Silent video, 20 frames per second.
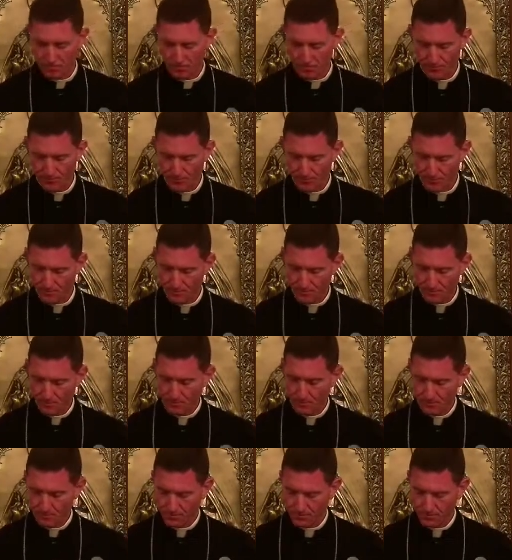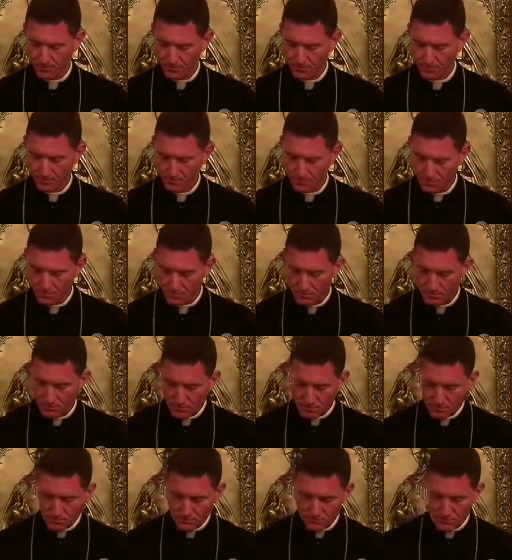
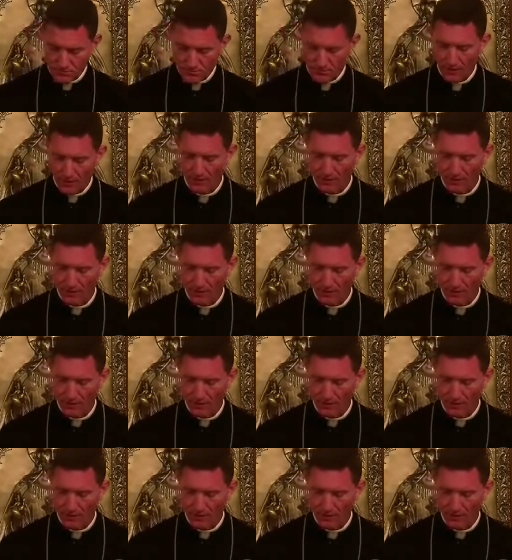Nobody speaks.